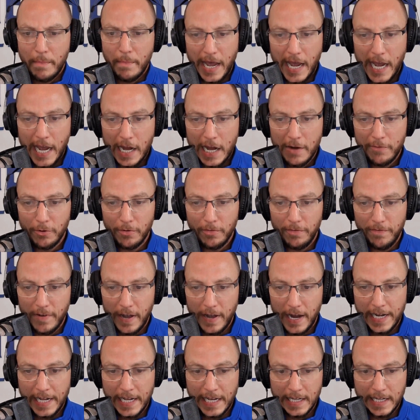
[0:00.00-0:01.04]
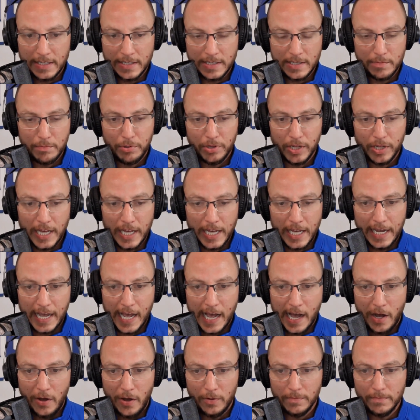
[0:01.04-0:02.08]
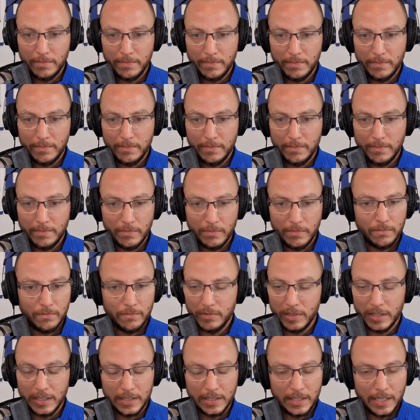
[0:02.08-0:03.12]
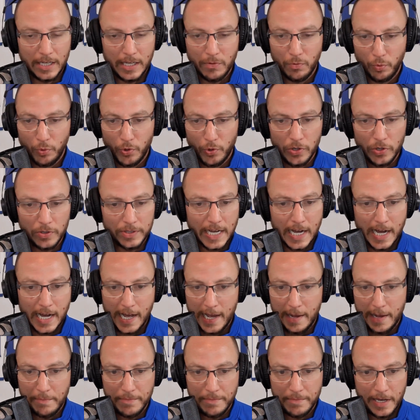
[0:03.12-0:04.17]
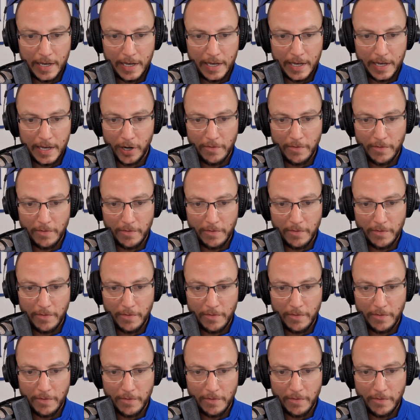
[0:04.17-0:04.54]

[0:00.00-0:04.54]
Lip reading: behavioral finance playing out in real time in